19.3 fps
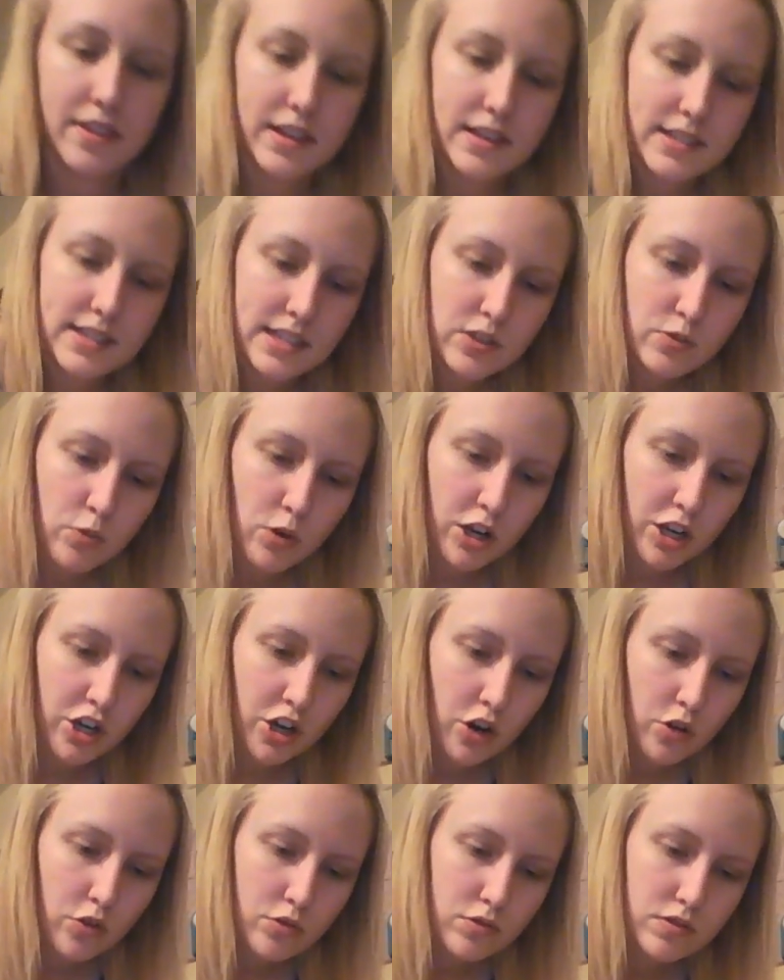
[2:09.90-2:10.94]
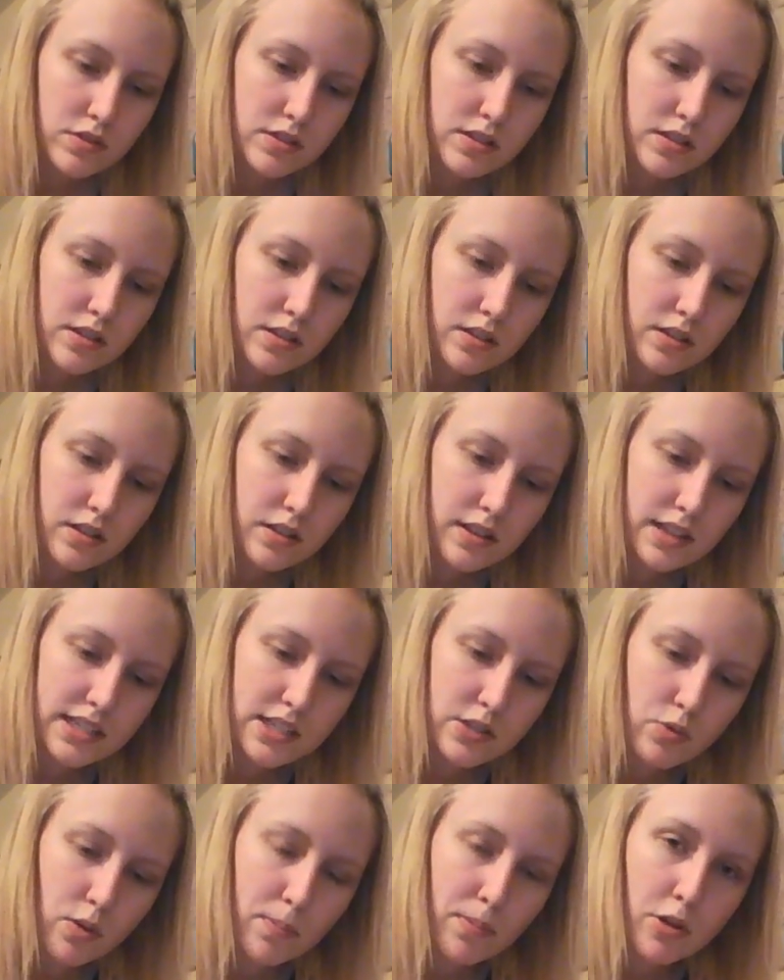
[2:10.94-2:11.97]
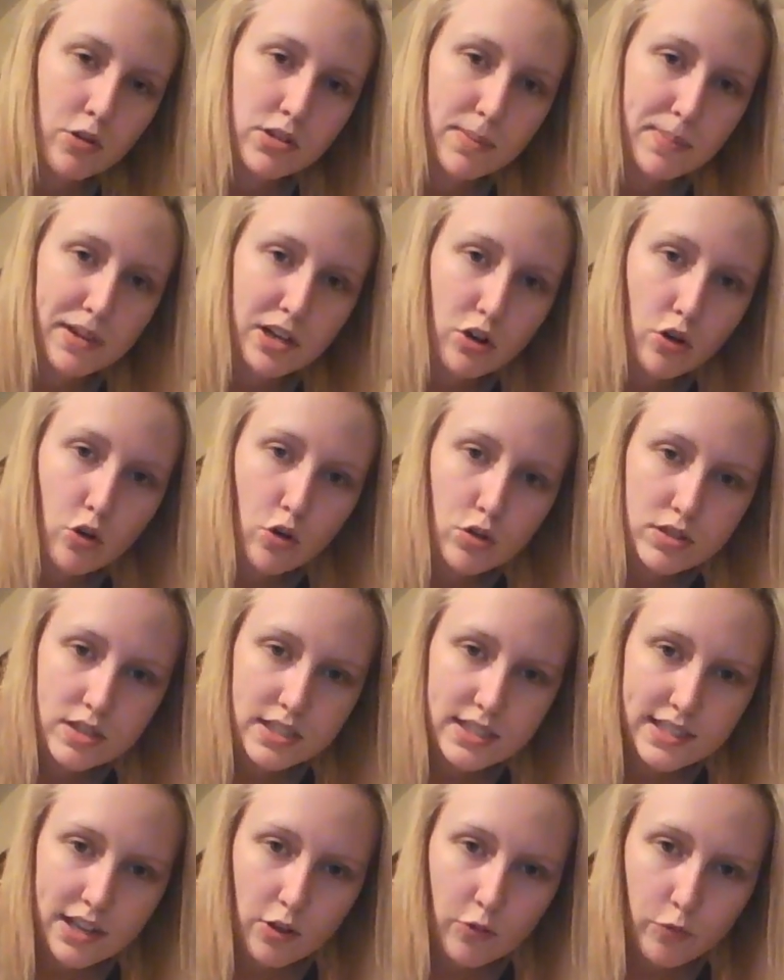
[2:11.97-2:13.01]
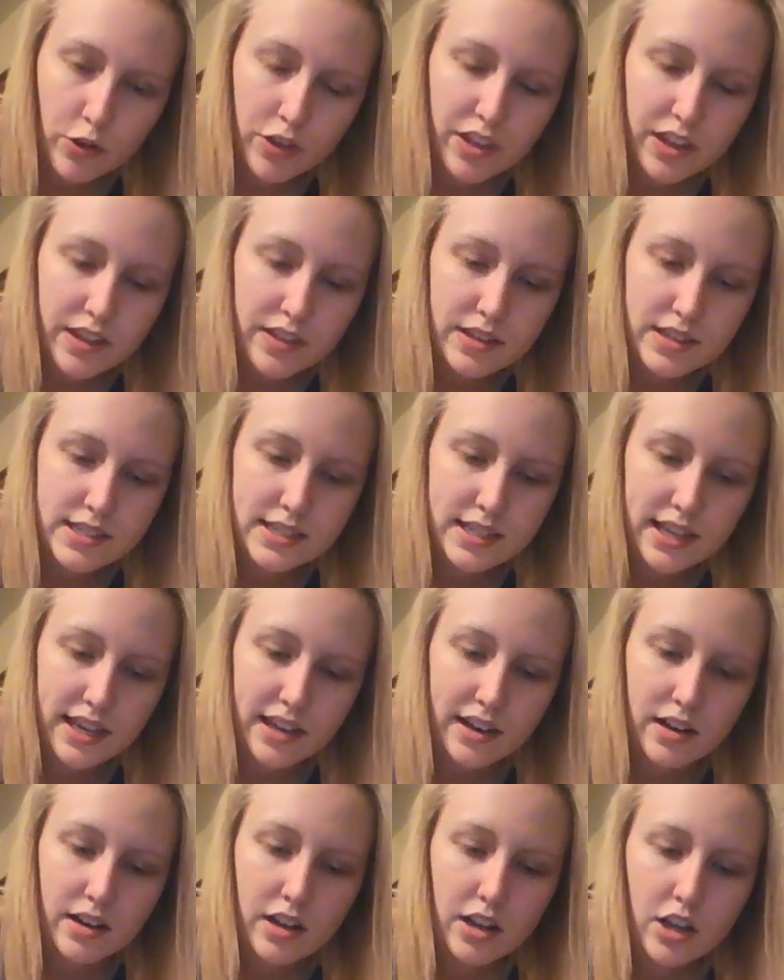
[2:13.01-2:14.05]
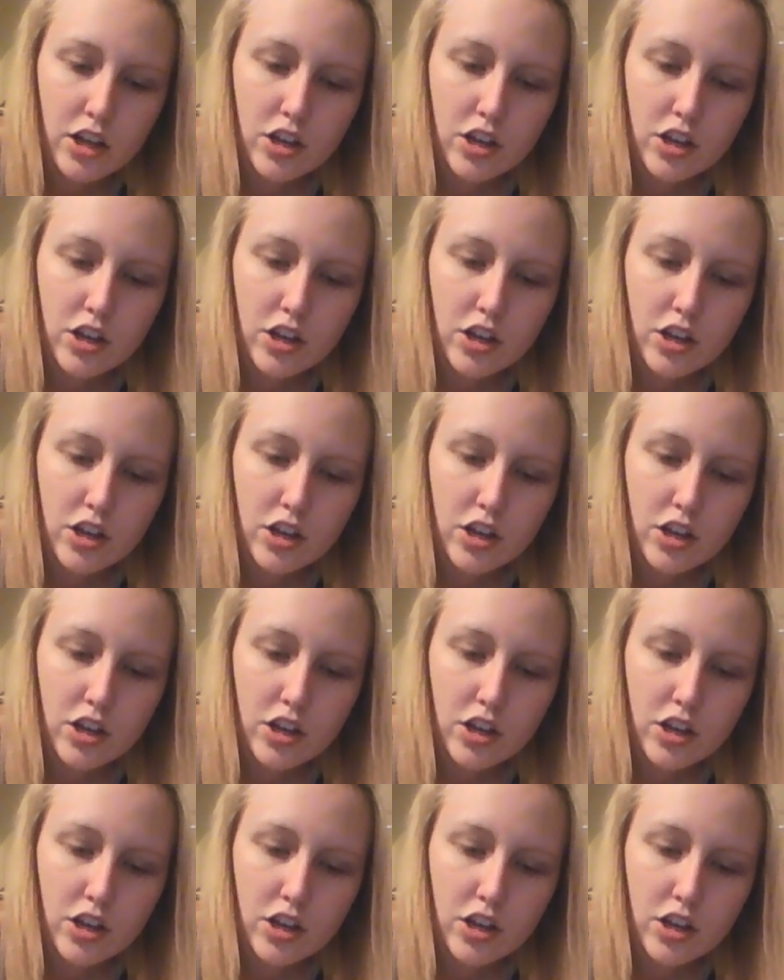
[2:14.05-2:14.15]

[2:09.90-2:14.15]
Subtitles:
this is what blows up and holds itself within the skin.